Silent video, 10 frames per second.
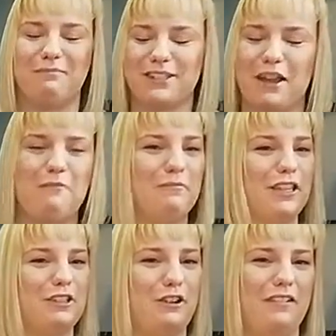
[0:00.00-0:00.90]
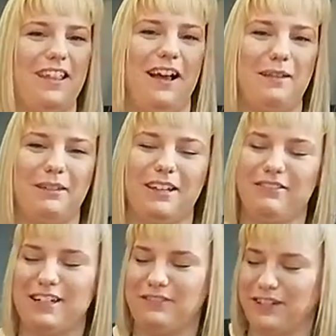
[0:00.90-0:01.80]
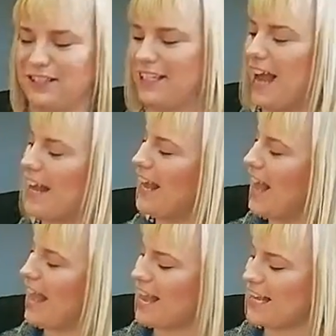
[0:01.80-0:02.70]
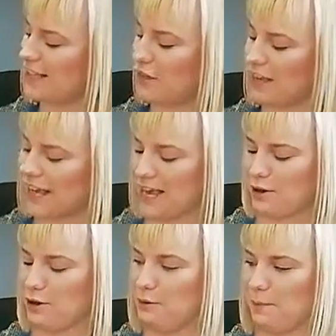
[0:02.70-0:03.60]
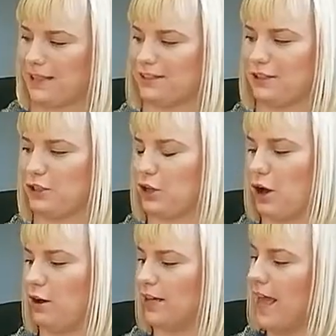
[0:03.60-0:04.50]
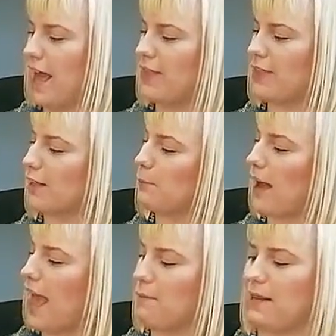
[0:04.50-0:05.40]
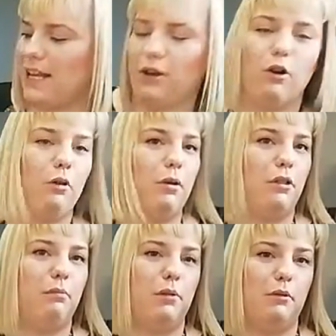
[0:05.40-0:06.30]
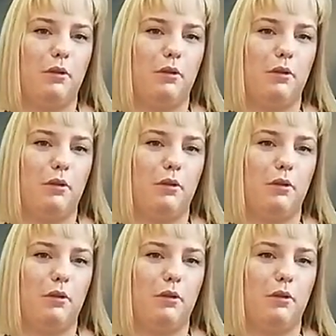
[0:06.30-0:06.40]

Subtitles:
So the story that I'm going to read for you today is The King Who Banned the Dark, and that's by Emily Horwath Booth.